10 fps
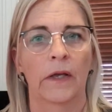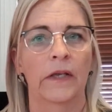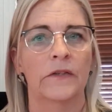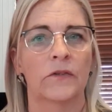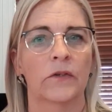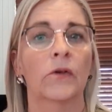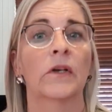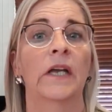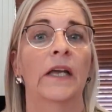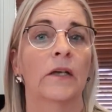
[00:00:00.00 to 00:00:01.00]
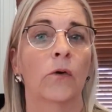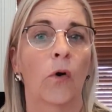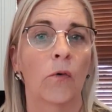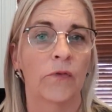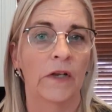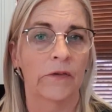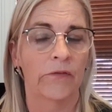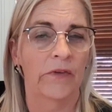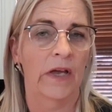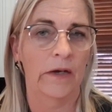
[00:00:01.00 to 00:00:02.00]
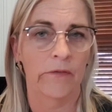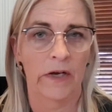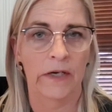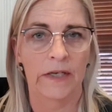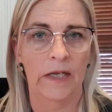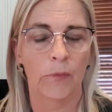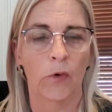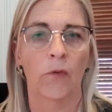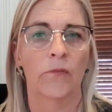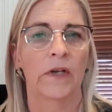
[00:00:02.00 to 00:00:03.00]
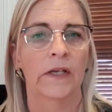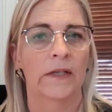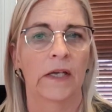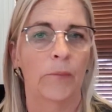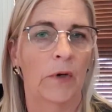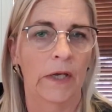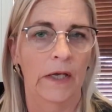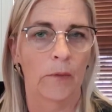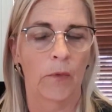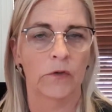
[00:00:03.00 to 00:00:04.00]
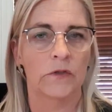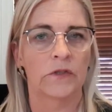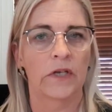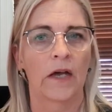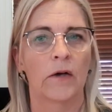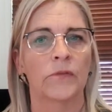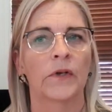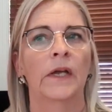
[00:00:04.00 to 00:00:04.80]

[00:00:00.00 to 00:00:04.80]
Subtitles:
is creating conflict, very, very deep conflict in my innermost self.